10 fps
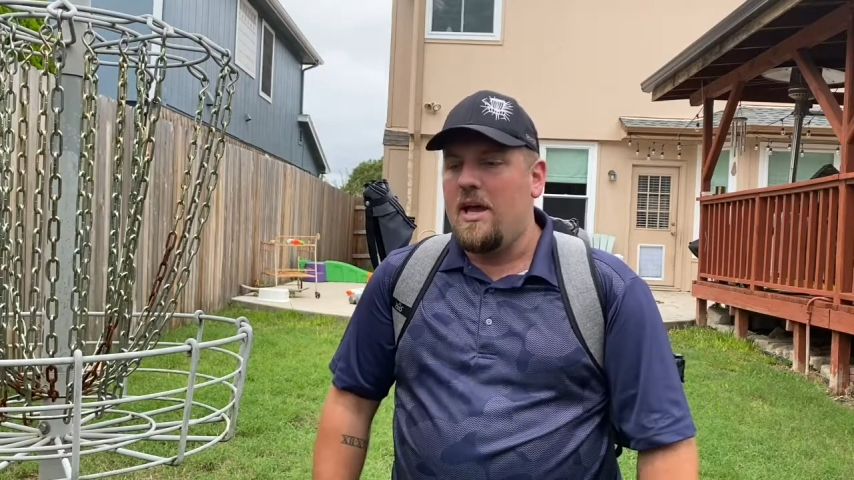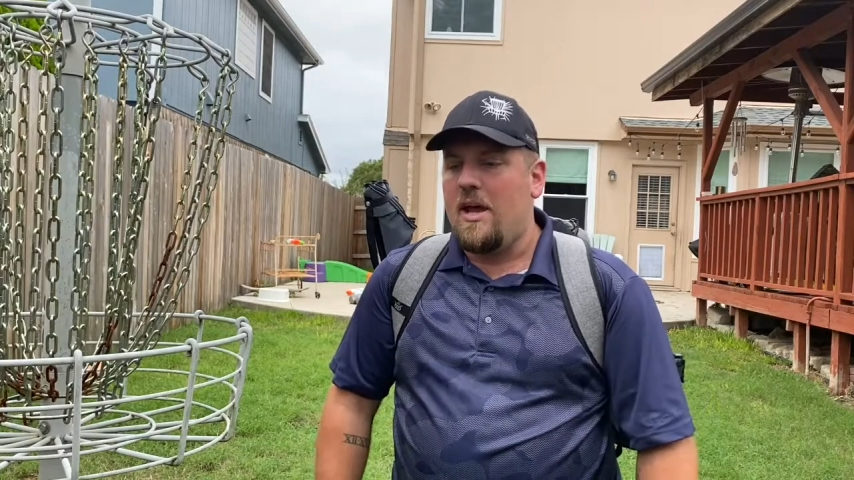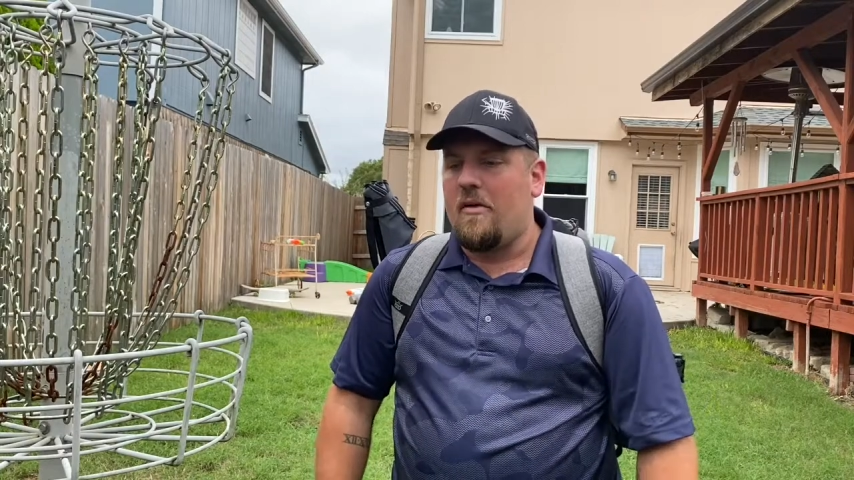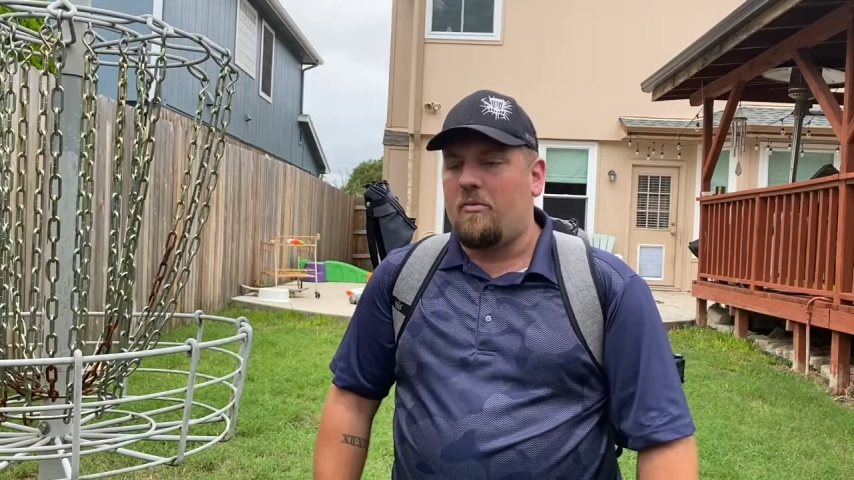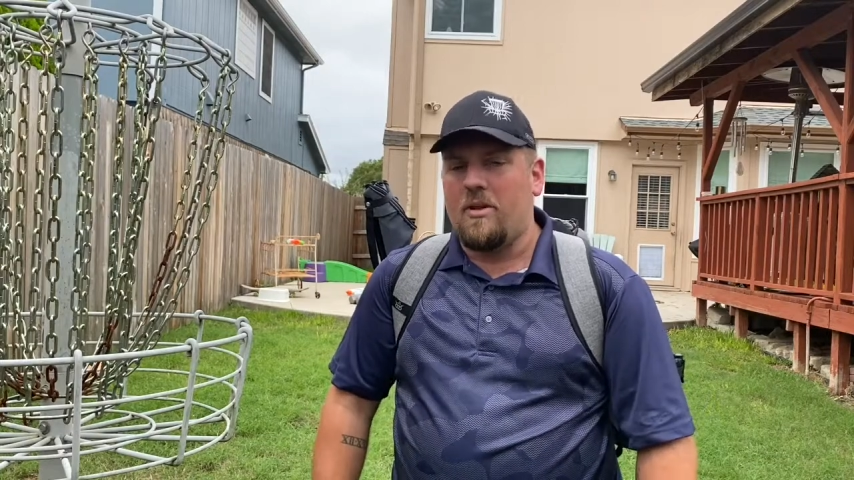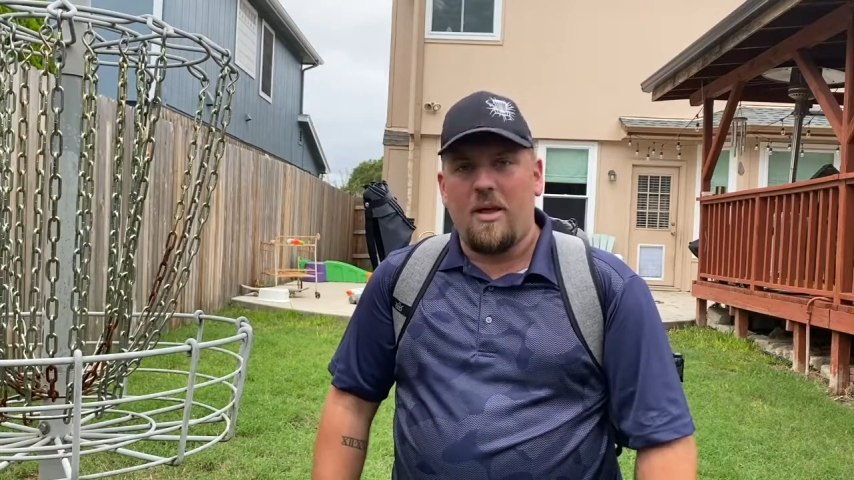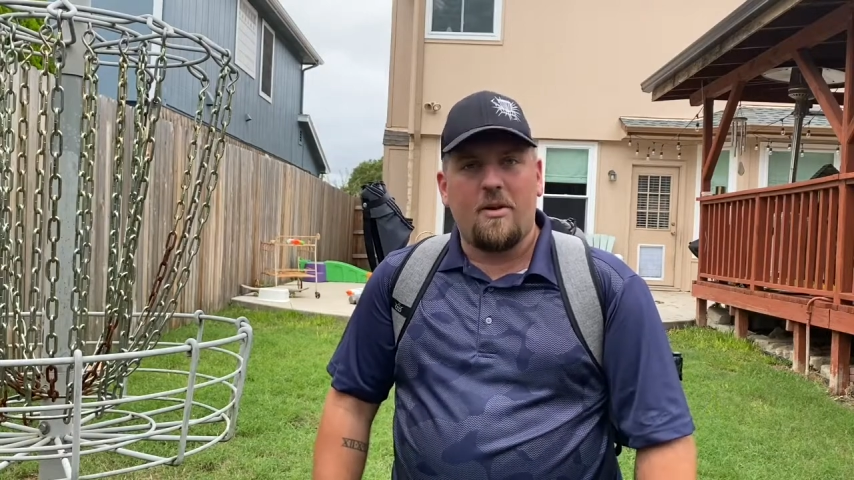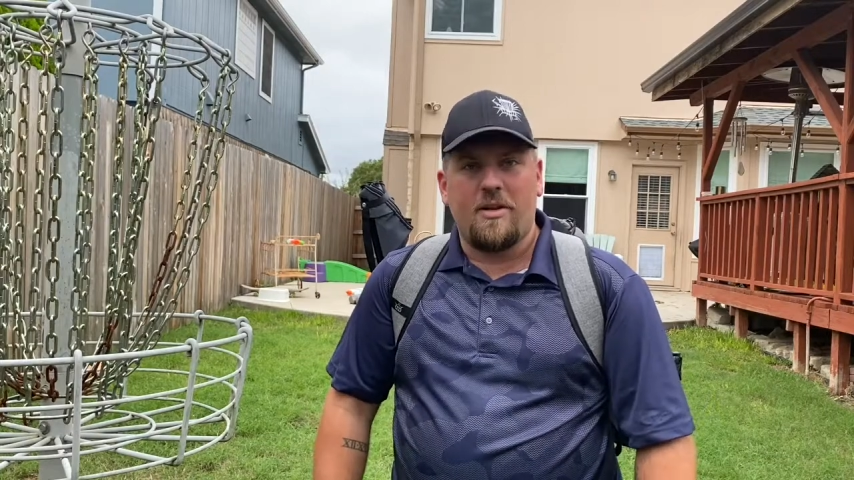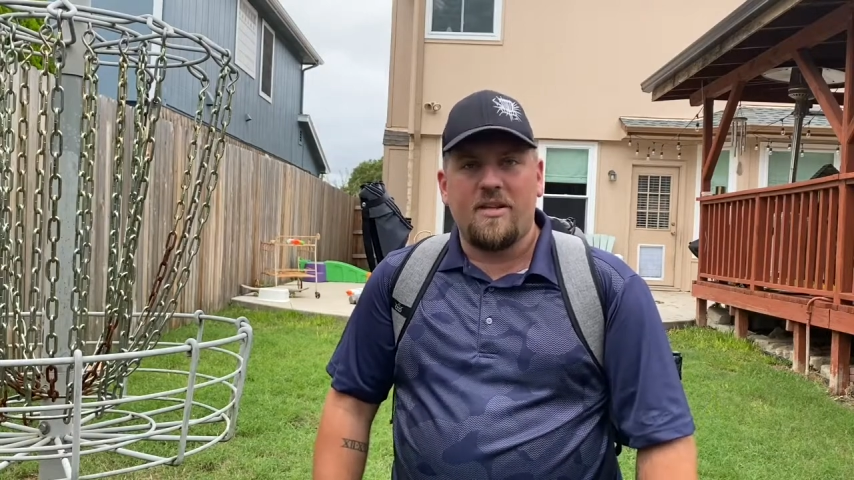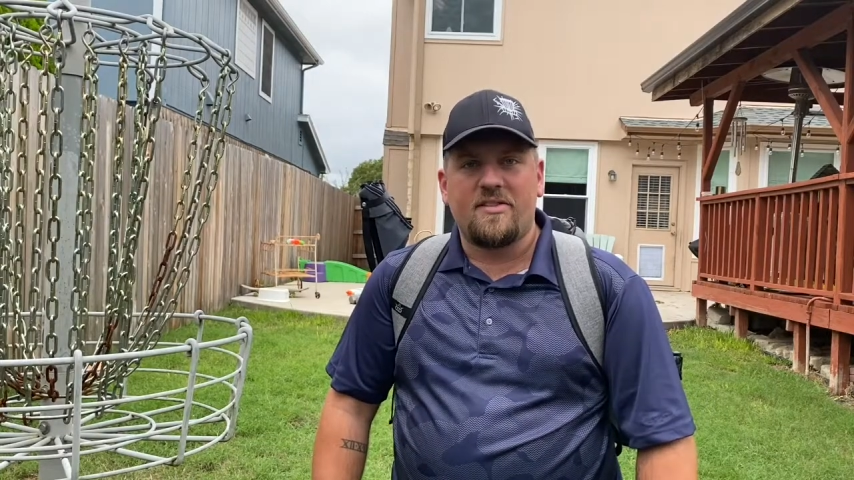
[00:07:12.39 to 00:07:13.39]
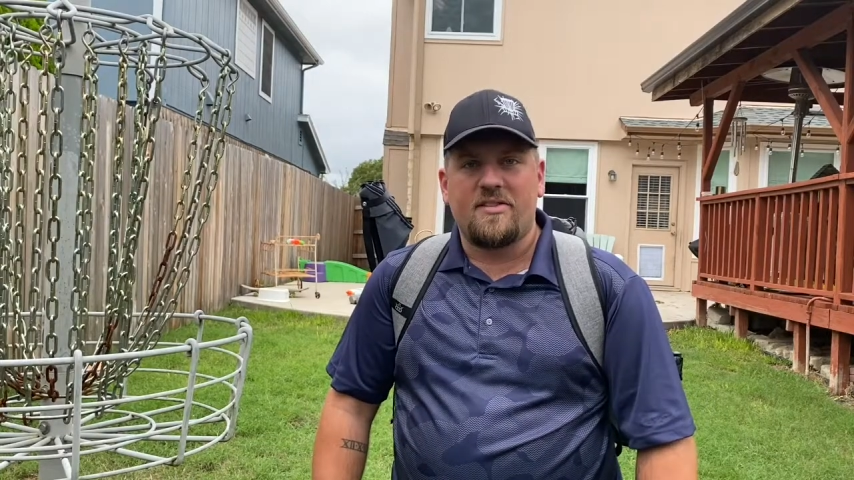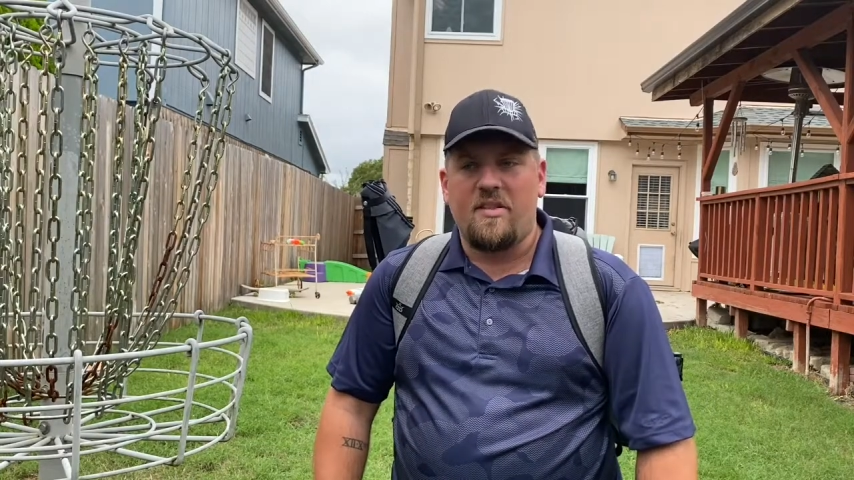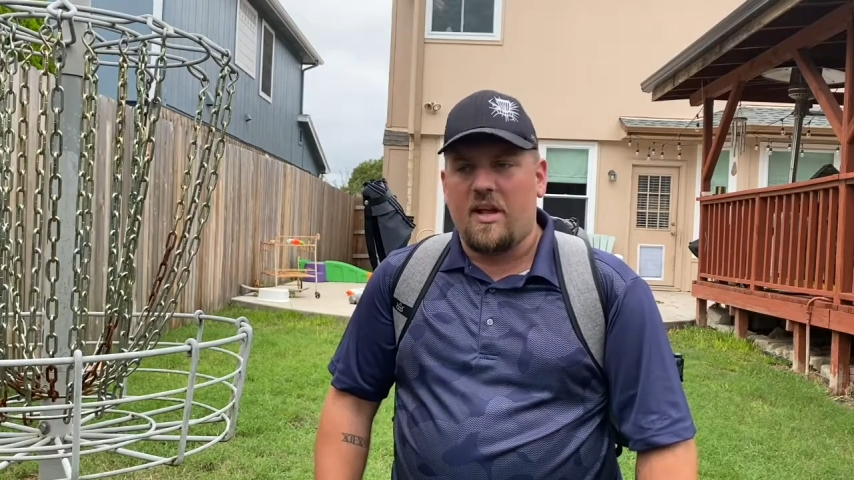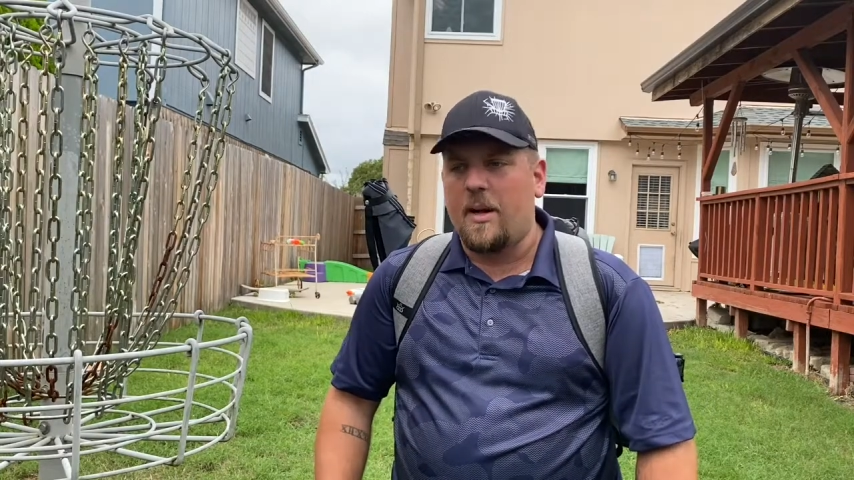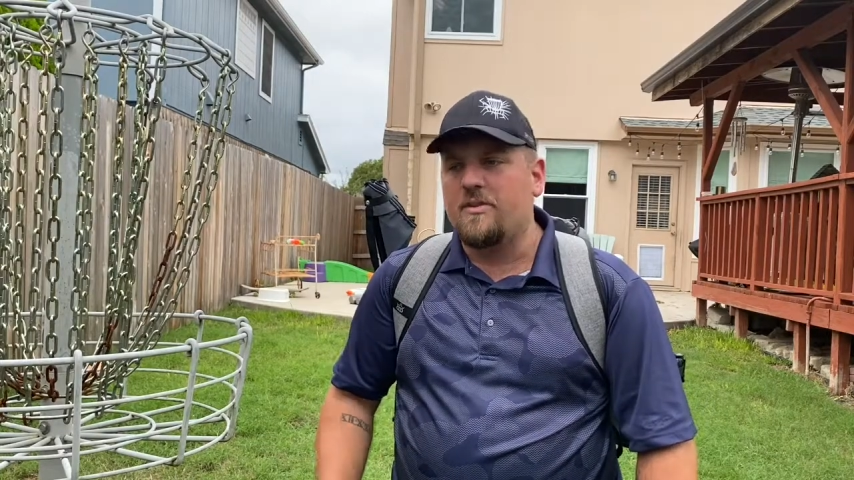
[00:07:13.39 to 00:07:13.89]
from Dynamic Discs, and it comes in